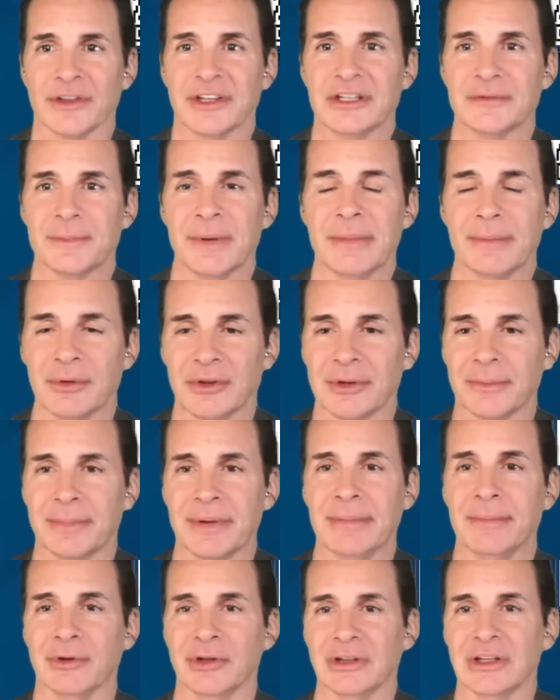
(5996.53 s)
These people, the
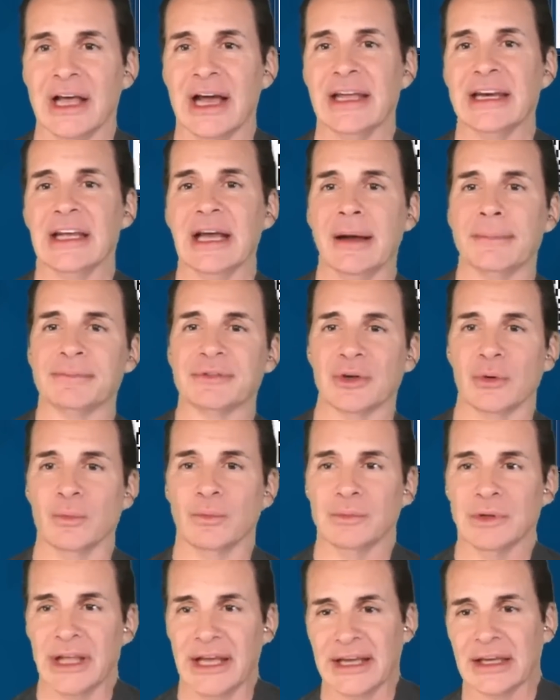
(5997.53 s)
people lining up
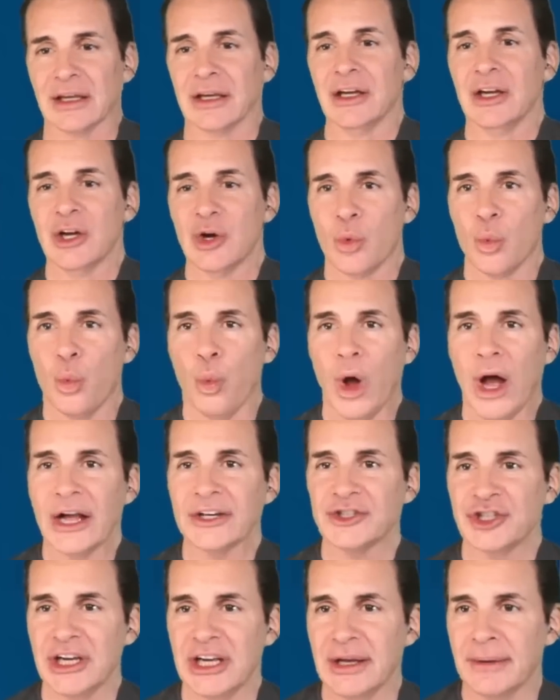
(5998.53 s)
to like
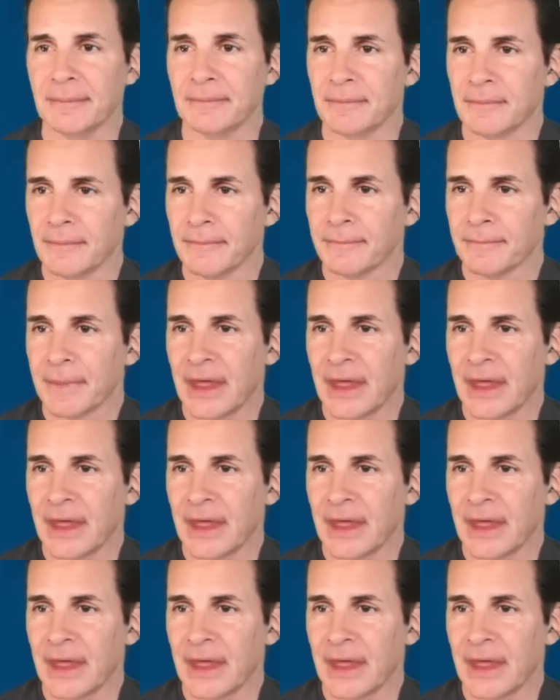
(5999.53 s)
watch him.